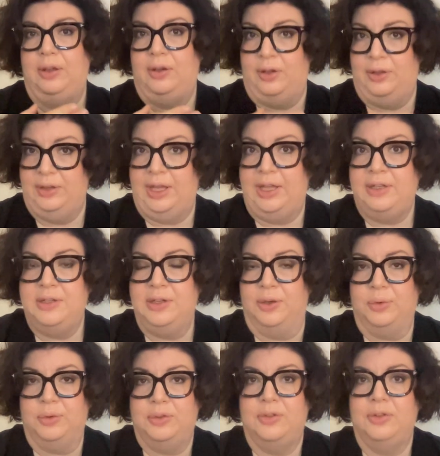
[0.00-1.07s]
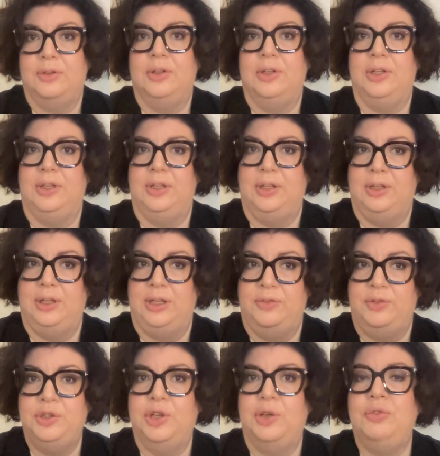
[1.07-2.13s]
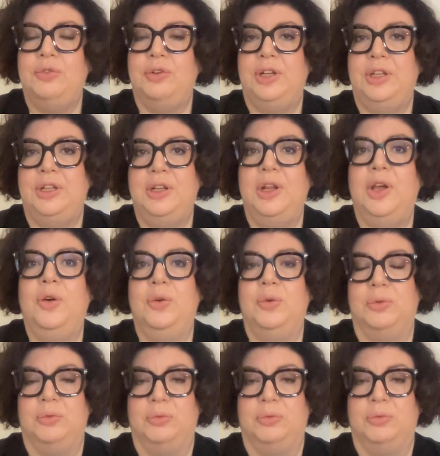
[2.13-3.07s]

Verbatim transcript: On that note, if you don't really know